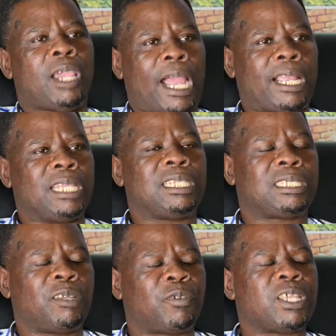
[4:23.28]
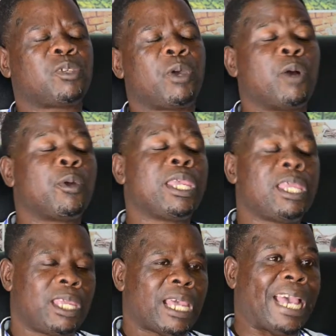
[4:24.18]
Again, this is the phase where we
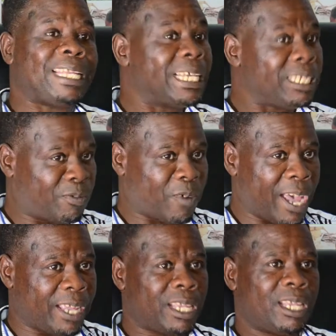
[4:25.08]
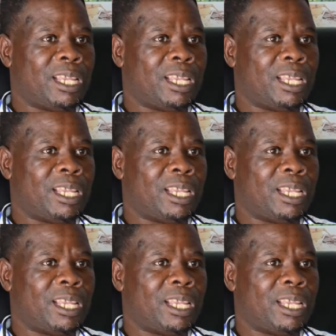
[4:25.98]
identify